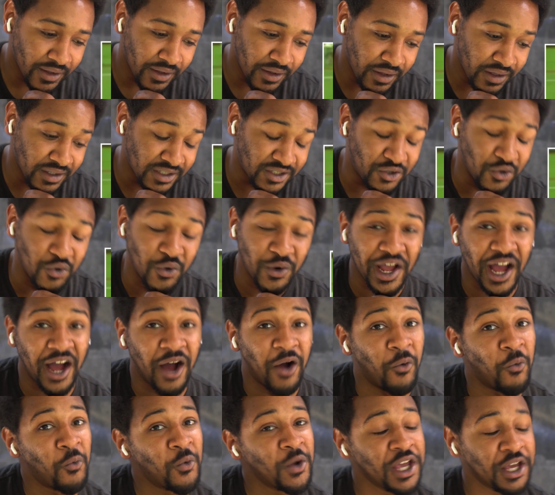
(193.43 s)
This dude
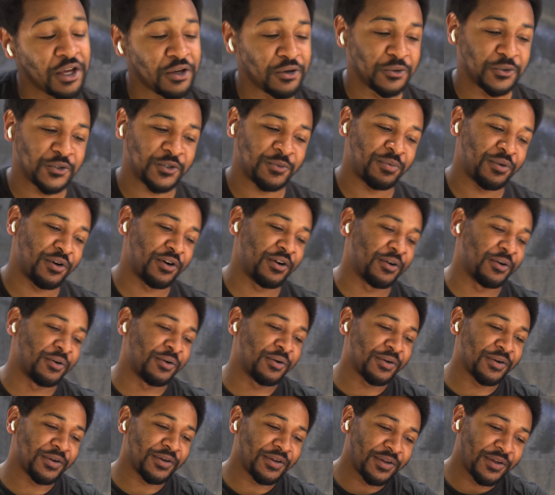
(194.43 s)
got wheels, bro.
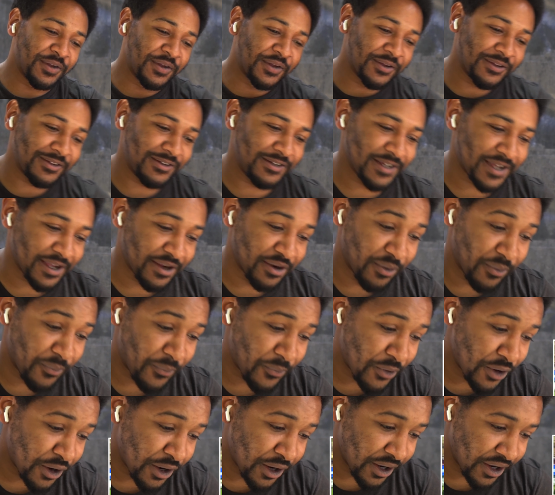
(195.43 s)
Look at him
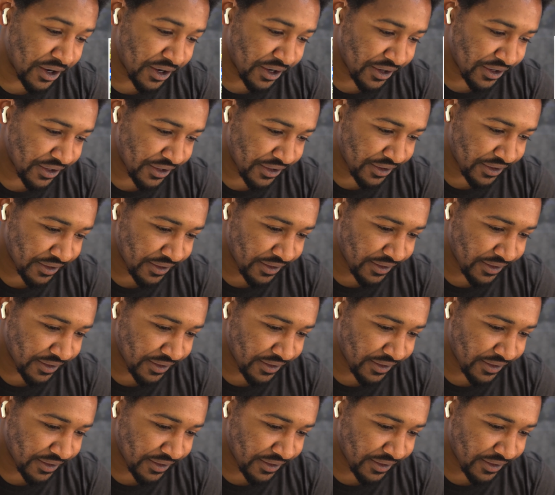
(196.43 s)
run.